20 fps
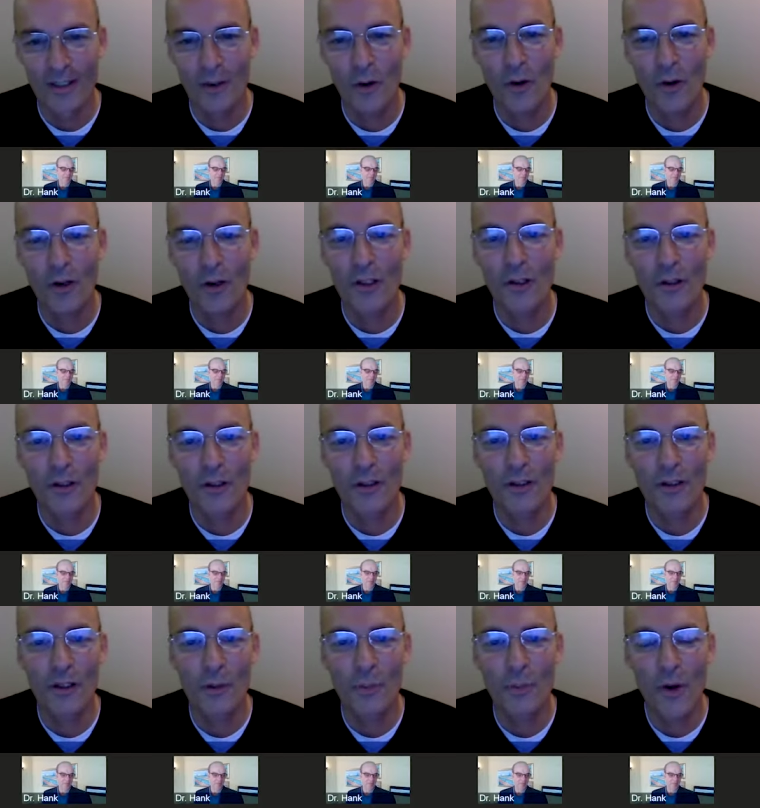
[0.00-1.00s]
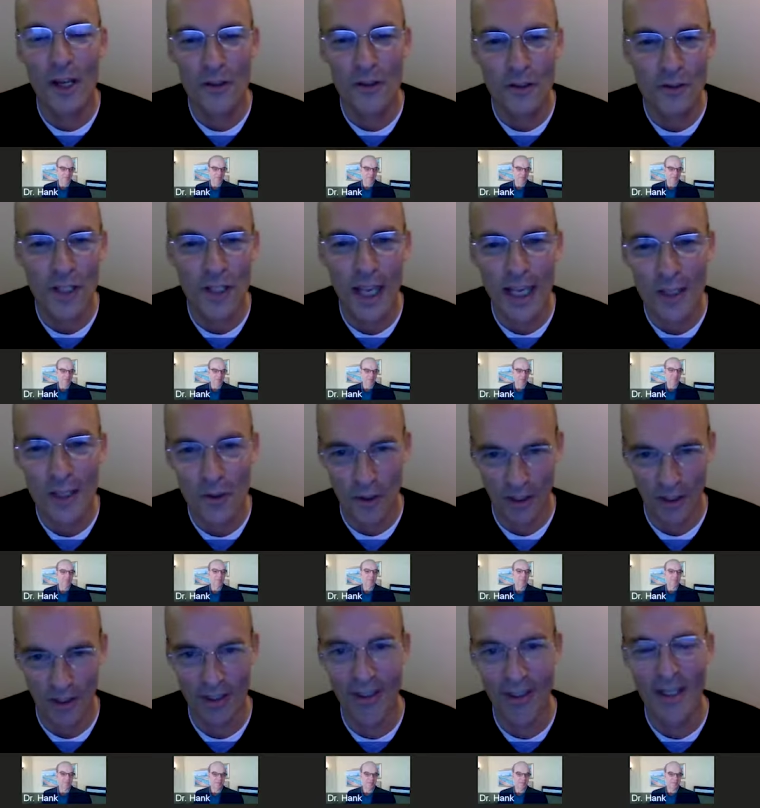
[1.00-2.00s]
or your little
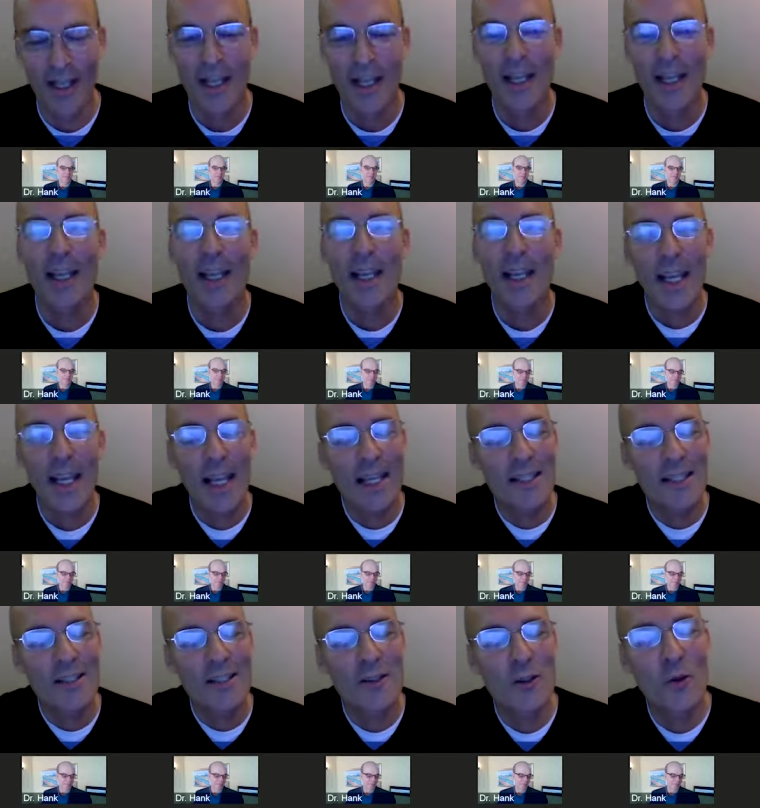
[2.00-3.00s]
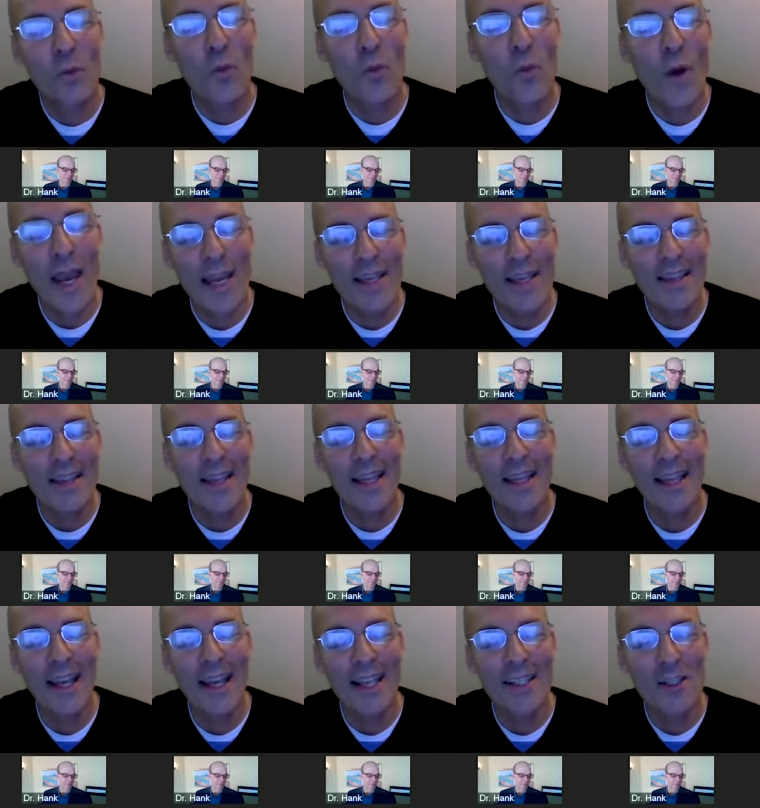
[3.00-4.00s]
presentation. It's the way
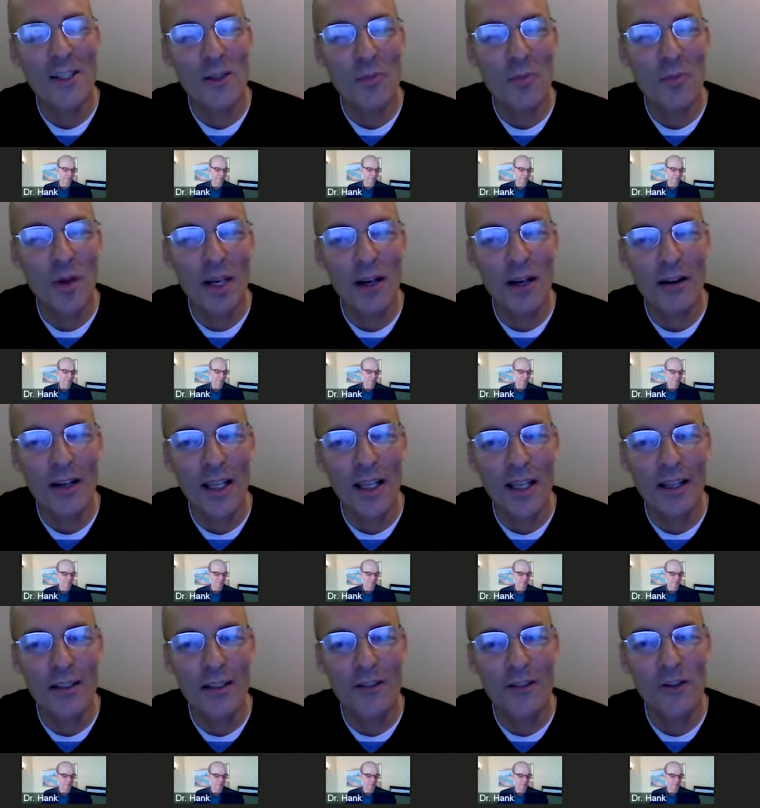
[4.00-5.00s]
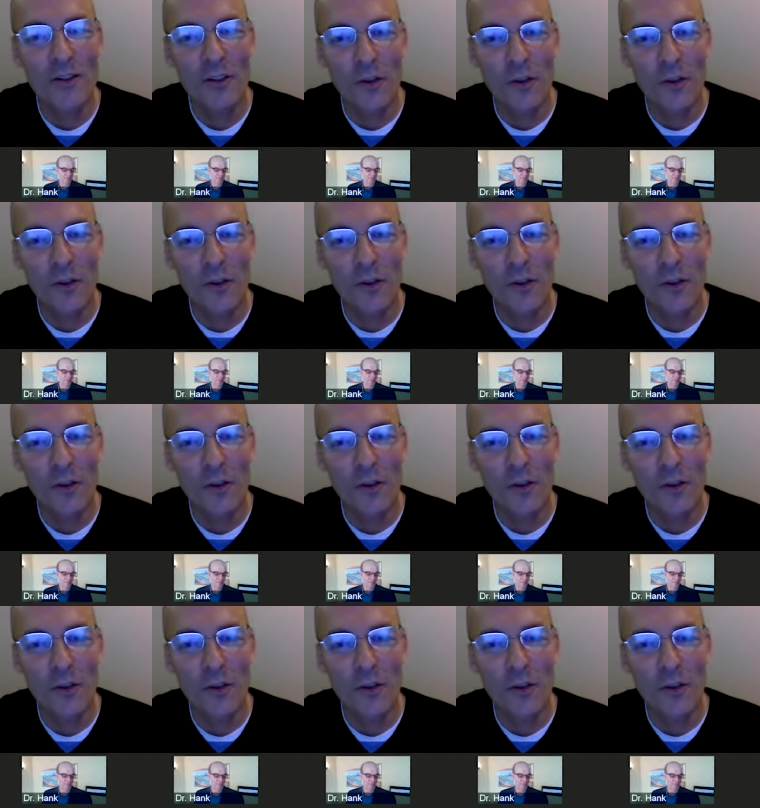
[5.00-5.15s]
they experience